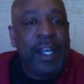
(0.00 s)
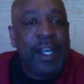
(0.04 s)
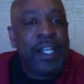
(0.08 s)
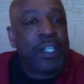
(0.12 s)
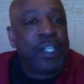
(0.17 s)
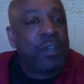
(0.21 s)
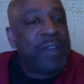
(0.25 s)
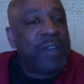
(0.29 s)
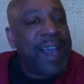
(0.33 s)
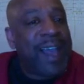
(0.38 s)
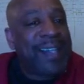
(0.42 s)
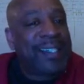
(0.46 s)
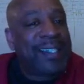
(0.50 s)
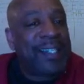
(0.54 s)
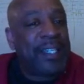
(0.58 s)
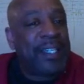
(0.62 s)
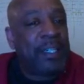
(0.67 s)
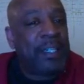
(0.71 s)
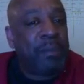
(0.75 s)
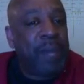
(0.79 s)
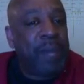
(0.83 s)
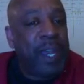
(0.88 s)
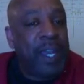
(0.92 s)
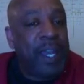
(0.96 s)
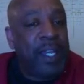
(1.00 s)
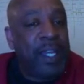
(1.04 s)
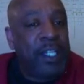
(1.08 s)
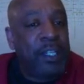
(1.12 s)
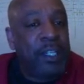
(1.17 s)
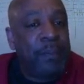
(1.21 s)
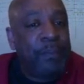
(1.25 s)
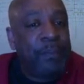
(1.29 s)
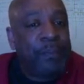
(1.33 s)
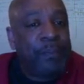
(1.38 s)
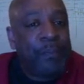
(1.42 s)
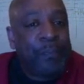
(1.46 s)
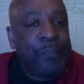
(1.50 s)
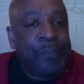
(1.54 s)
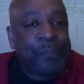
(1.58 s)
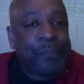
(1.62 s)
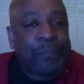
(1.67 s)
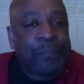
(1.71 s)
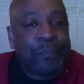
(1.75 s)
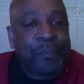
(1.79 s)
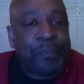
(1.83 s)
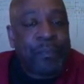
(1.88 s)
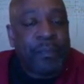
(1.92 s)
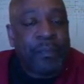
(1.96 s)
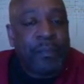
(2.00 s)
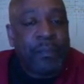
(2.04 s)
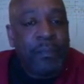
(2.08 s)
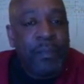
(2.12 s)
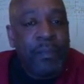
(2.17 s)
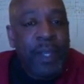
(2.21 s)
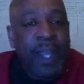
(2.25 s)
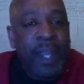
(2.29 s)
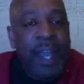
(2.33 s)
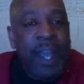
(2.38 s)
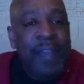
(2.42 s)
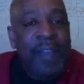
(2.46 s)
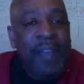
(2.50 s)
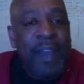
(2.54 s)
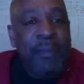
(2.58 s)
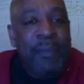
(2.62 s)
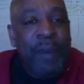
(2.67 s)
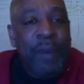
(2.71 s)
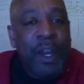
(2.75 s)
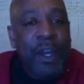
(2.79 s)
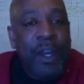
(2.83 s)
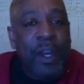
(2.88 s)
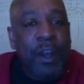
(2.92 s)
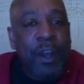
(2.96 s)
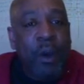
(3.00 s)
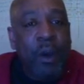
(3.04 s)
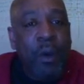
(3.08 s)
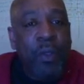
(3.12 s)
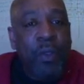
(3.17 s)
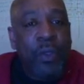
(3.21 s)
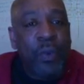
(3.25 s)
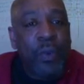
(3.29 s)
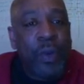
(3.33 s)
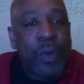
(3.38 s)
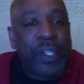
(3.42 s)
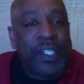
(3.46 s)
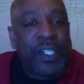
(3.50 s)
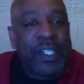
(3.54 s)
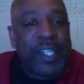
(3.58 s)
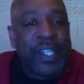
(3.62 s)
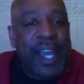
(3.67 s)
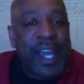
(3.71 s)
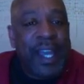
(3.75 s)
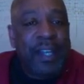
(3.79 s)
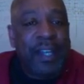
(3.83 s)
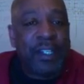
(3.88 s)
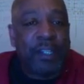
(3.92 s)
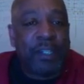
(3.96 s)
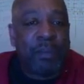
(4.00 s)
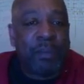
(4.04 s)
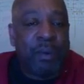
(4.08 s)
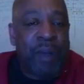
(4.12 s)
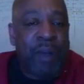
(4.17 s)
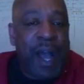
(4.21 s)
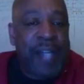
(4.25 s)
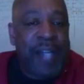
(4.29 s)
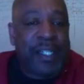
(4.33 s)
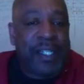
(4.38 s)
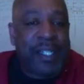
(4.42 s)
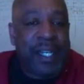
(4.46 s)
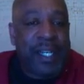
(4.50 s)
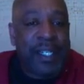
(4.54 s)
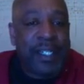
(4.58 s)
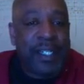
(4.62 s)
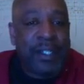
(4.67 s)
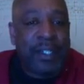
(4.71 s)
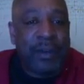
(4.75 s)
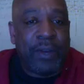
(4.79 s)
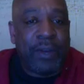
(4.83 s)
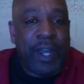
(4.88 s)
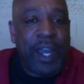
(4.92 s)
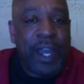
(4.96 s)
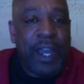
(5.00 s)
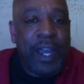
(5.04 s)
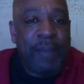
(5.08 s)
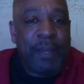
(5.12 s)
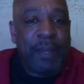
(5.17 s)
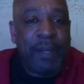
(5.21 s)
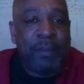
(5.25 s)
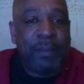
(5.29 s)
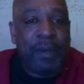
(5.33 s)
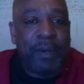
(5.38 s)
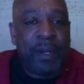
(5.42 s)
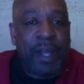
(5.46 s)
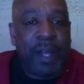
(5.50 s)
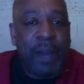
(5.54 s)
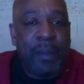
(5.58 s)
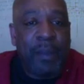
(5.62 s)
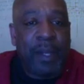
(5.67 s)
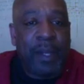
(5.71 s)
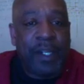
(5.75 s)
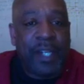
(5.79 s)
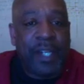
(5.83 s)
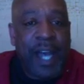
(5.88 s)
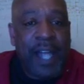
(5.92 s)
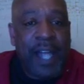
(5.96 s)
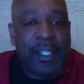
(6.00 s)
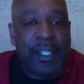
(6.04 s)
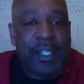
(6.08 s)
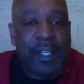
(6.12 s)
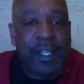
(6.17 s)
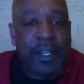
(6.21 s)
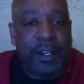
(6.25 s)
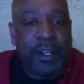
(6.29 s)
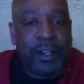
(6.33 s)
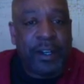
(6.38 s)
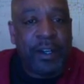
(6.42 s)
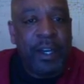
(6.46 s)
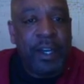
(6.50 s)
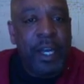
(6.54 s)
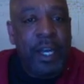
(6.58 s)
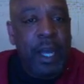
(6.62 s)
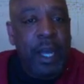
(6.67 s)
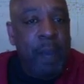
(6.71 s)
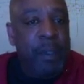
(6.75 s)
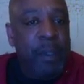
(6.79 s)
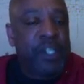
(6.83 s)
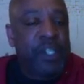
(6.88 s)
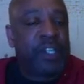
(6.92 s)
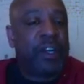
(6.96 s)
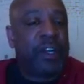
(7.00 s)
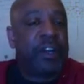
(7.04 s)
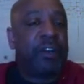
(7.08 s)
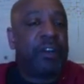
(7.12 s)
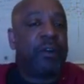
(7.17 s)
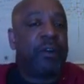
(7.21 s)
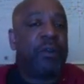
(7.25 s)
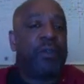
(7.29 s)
So that's this page. And then we're going to go through a sales process, okay? I'm going to put a couple of dots here, but you're going to go